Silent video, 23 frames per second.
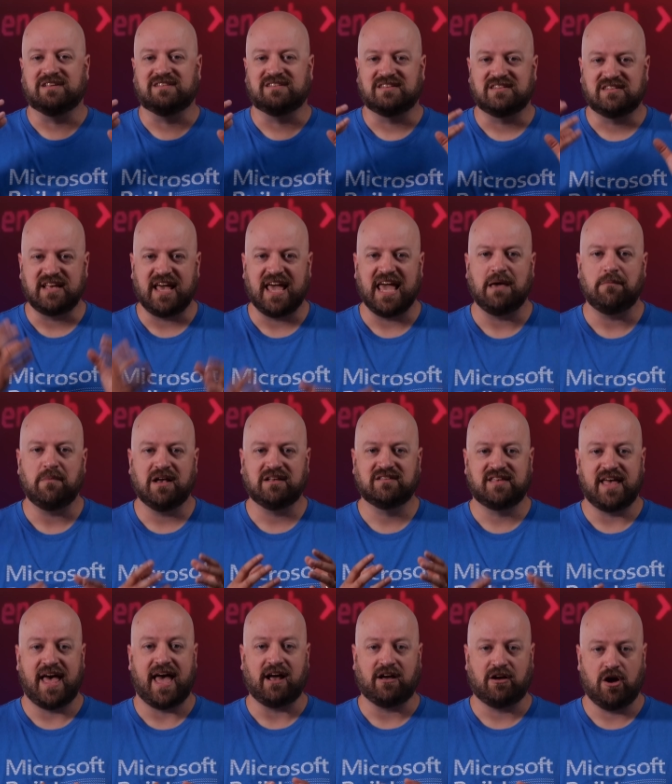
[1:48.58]
the same
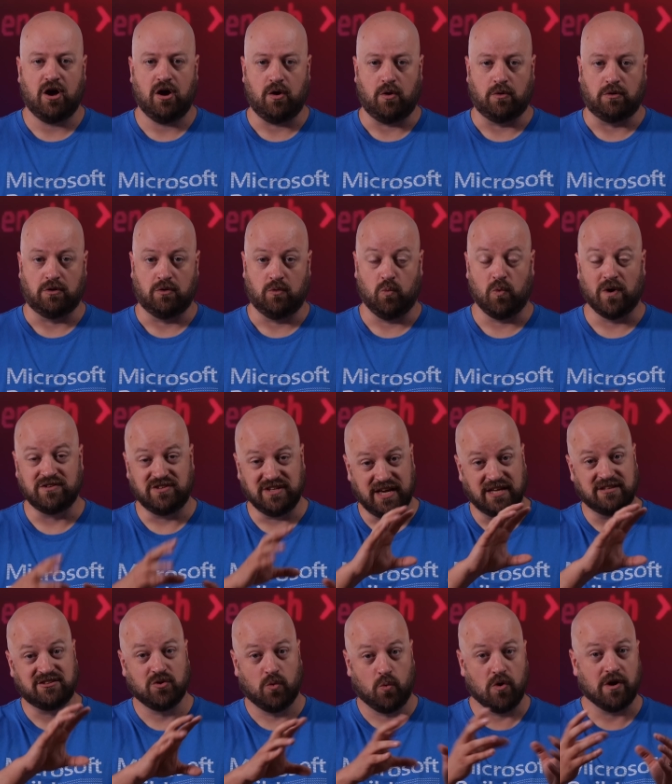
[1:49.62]
exact code, once
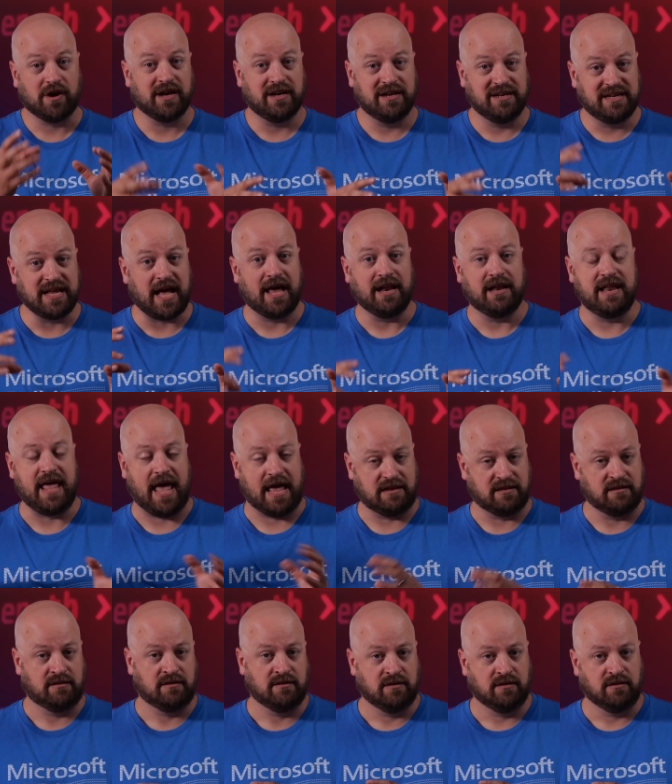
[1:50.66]
you get to work in
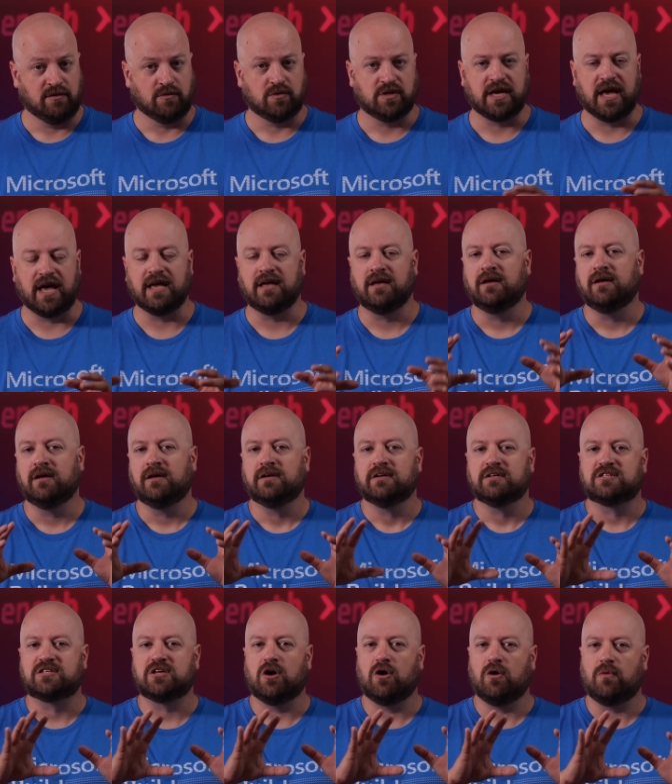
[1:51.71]
.NET, okay?
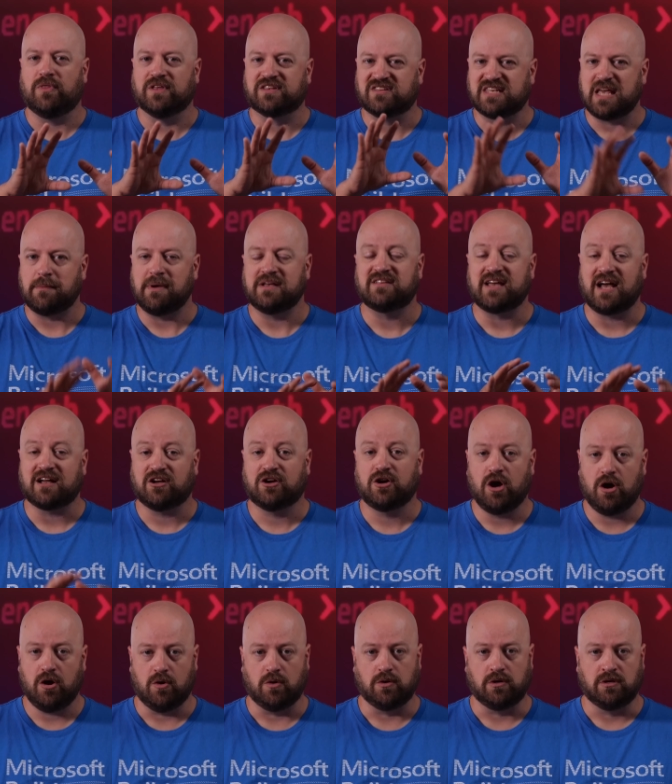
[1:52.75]
So the same
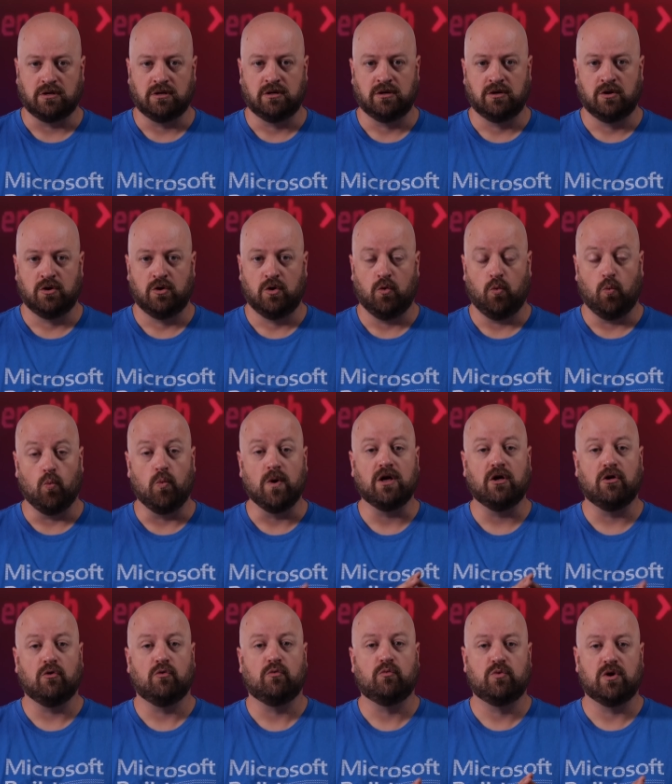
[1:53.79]
exact code
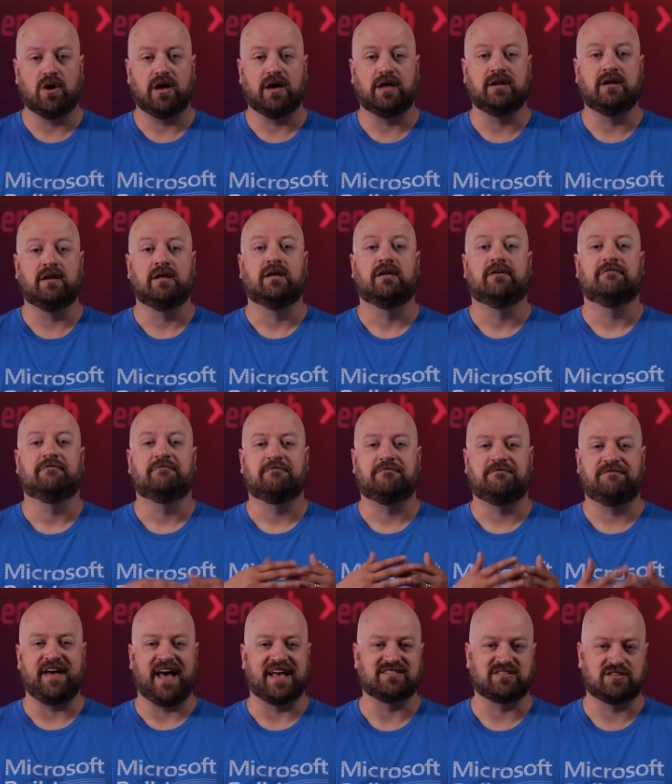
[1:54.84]
will run
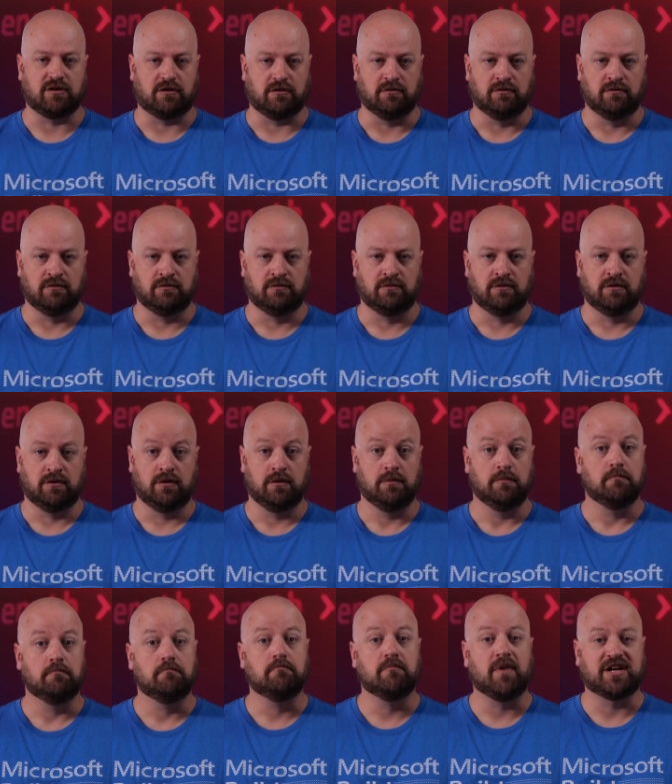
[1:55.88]
faster,
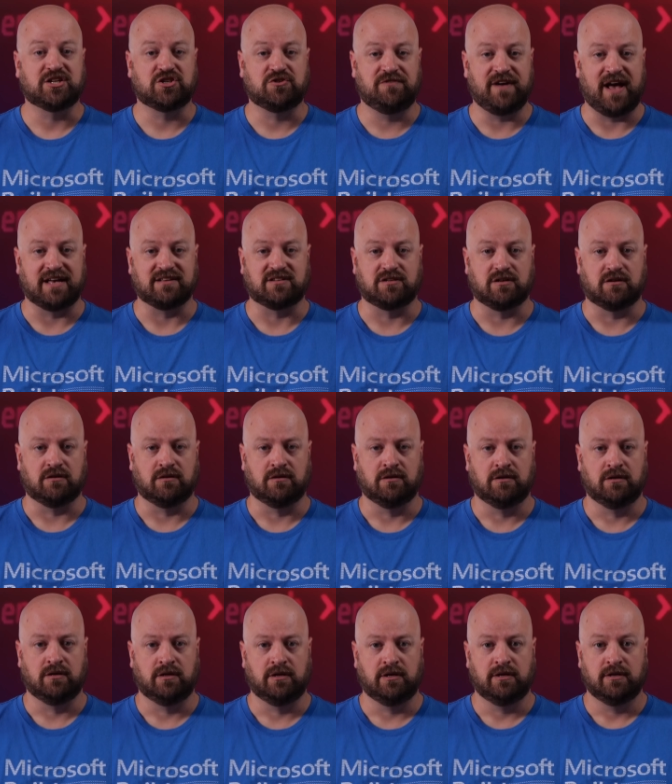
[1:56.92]
much faster.
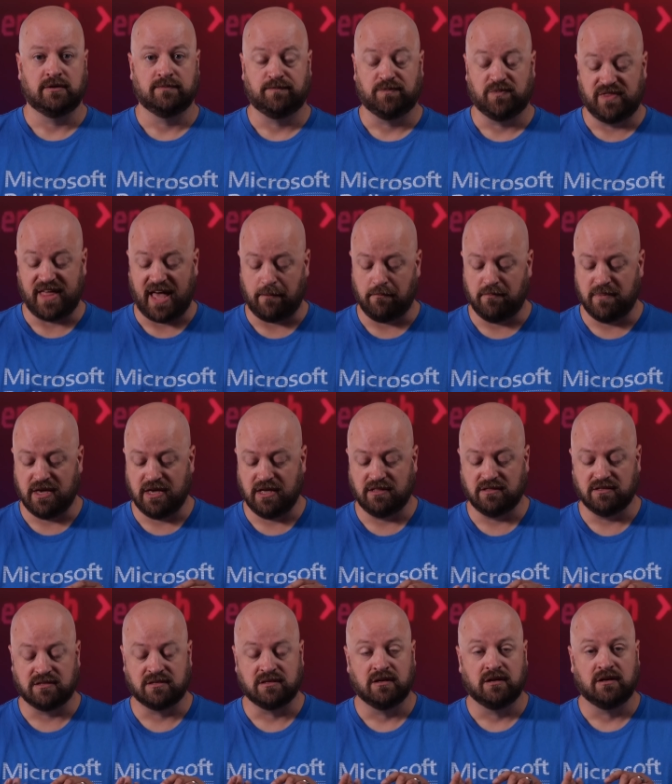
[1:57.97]
That
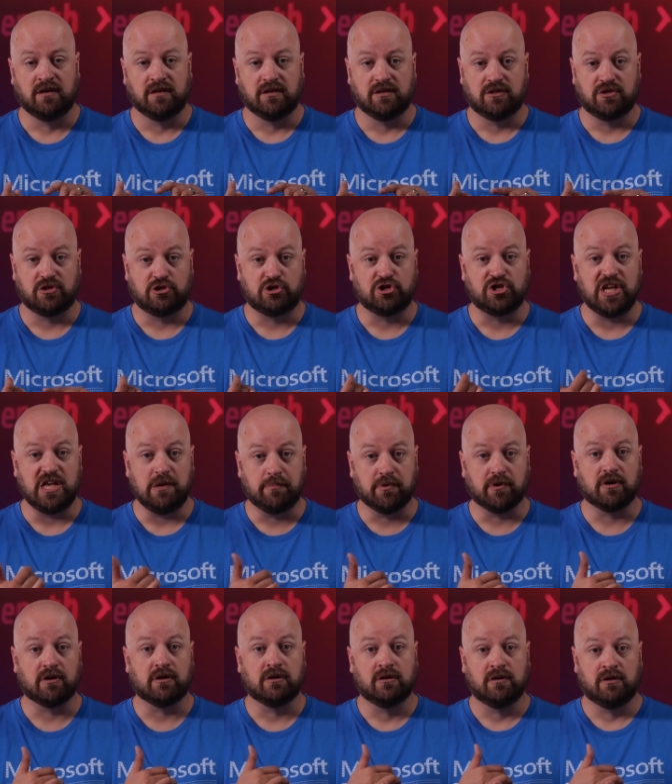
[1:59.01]
means
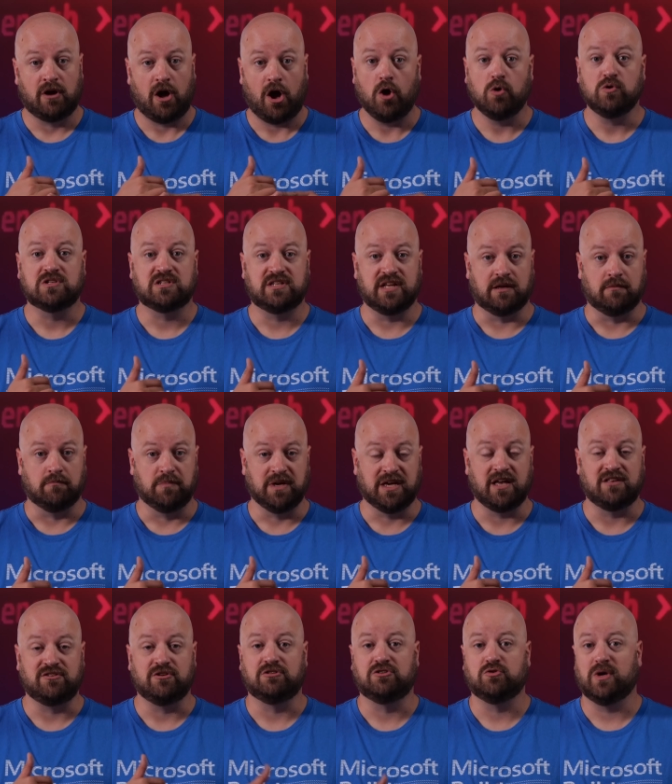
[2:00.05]
cheaper hosting
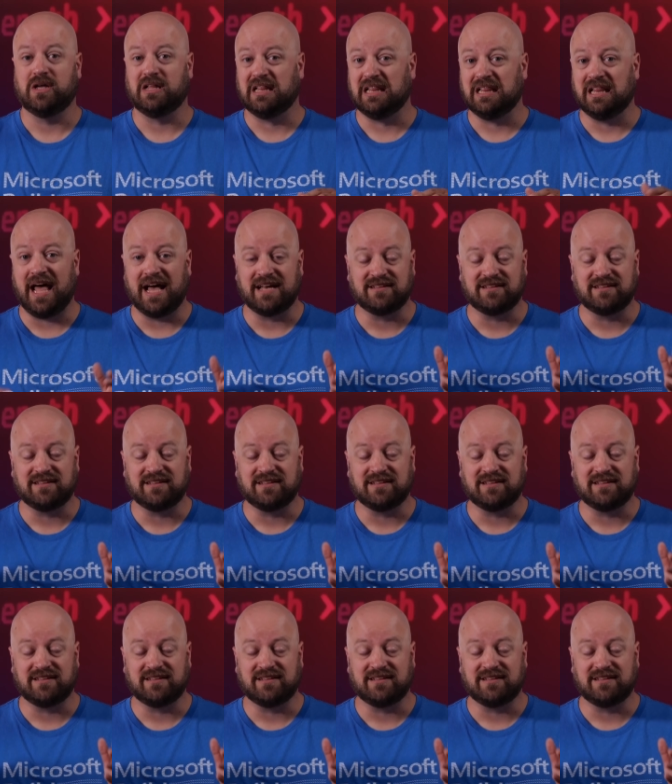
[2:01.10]
because you're doing